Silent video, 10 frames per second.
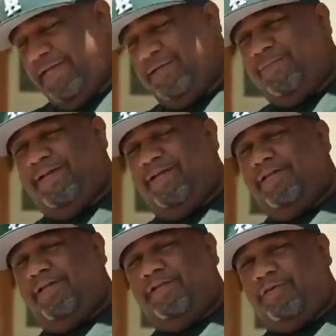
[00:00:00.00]
It's been
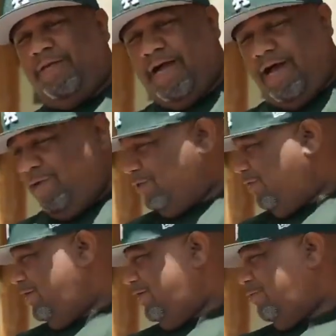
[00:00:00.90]
3 hours,
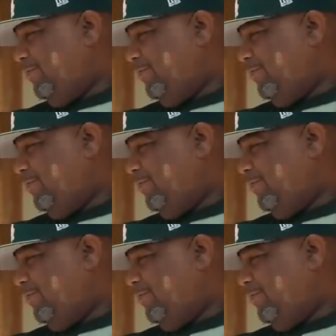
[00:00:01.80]
right?